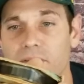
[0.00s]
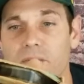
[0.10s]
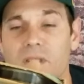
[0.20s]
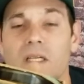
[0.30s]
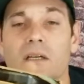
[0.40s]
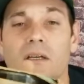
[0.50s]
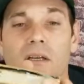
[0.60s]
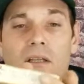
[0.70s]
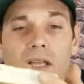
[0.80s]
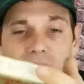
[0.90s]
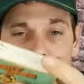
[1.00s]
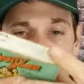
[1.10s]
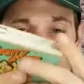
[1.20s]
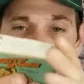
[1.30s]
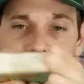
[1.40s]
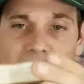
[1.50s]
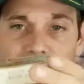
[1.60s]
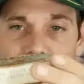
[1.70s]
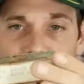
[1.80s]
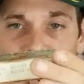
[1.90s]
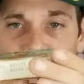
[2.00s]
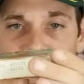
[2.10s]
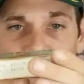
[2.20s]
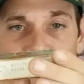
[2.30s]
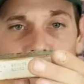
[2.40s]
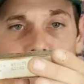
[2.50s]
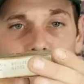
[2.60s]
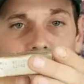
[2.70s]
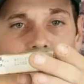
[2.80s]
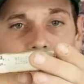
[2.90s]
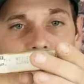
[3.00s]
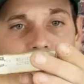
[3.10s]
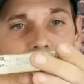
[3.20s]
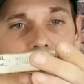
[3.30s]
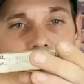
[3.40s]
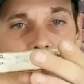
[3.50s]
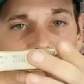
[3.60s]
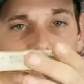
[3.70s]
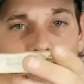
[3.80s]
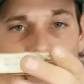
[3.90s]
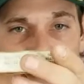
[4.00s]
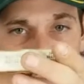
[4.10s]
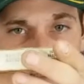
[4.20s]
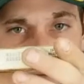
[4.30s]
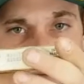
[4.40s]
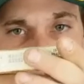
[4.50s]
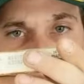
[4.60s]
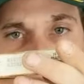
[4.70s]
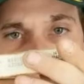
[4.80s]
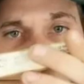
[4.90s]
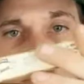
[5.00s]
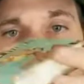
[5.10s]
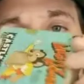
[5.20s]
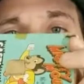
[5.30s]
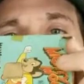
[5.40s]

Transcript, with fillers: But that's the movie in there. It's pretty cool. Uh, made by Castle Films.